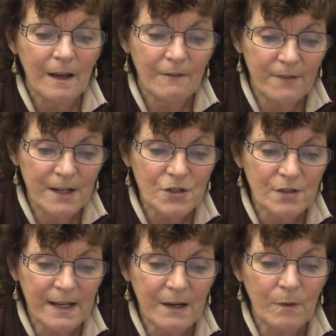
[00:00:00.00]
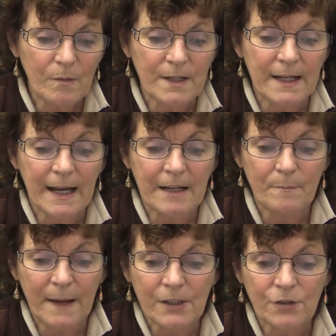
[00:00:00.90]
Eventually, we would again
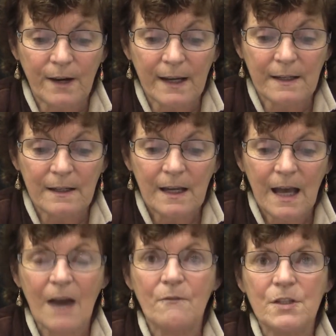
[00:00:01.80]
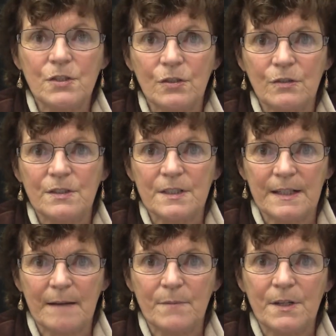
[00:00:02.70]
backtrack and return to
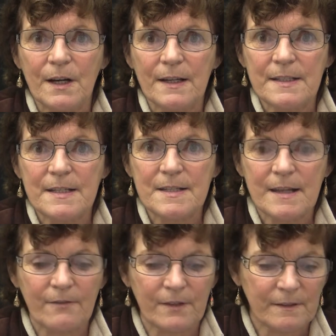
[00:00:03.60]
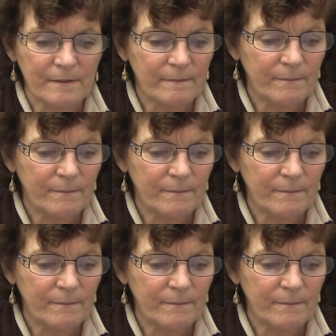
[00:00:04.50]
number 97.